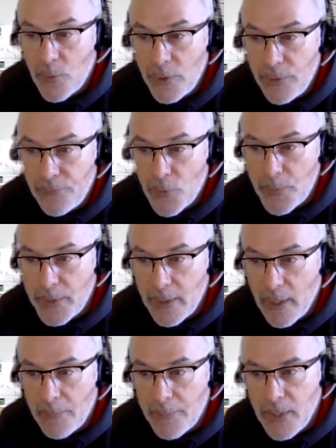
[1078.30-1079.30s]
you've opened
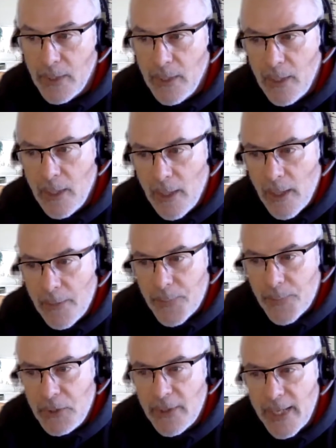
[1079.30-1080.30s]
up.
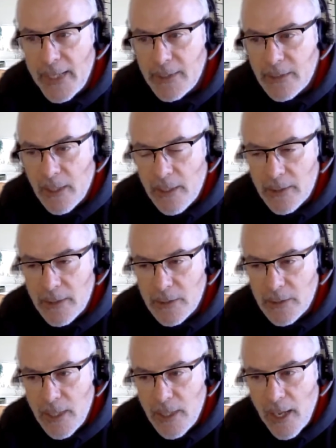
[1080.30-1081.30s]
But you then start
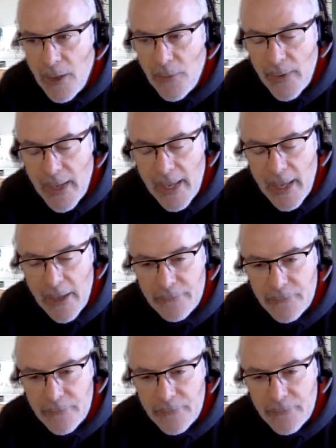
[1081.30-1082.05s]
to now have